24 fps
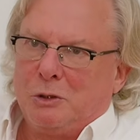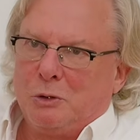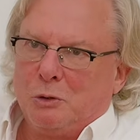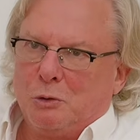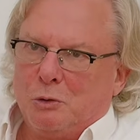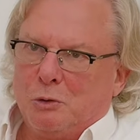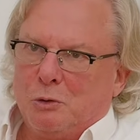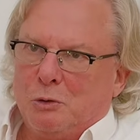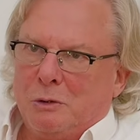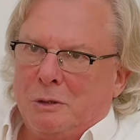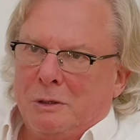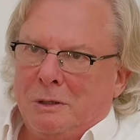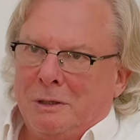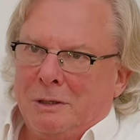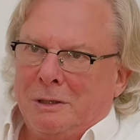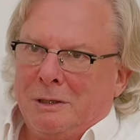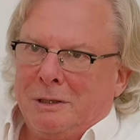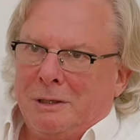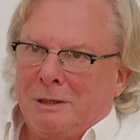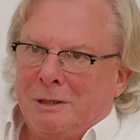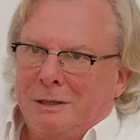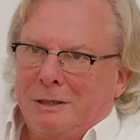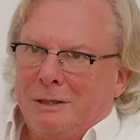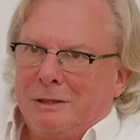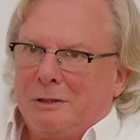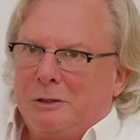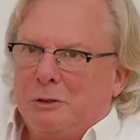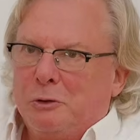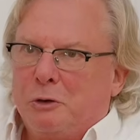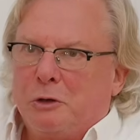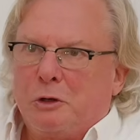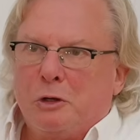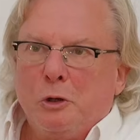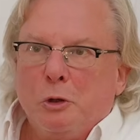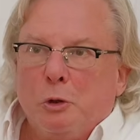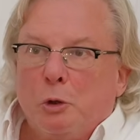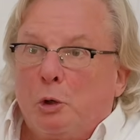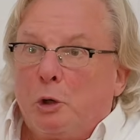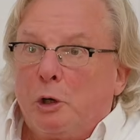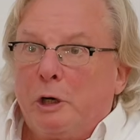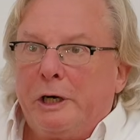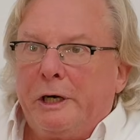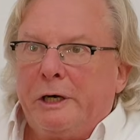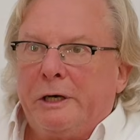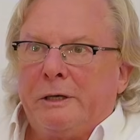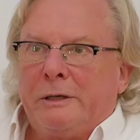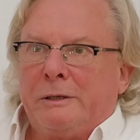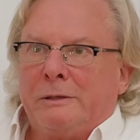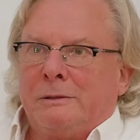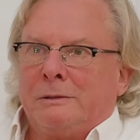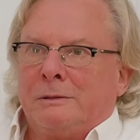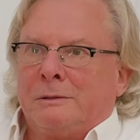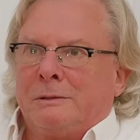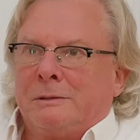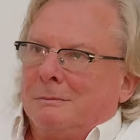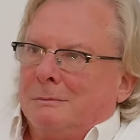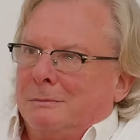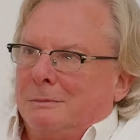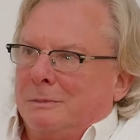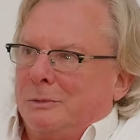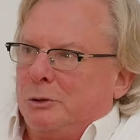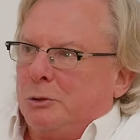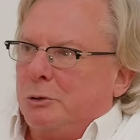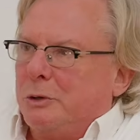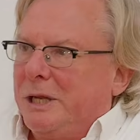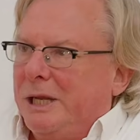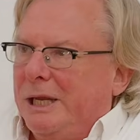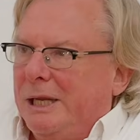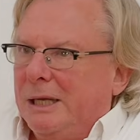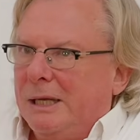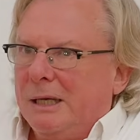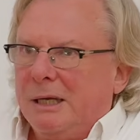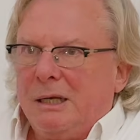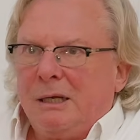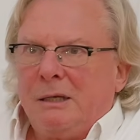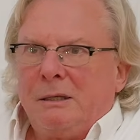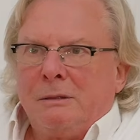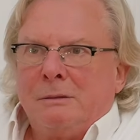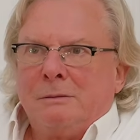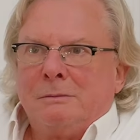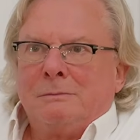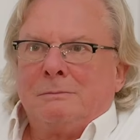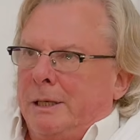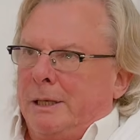to cure, to heal.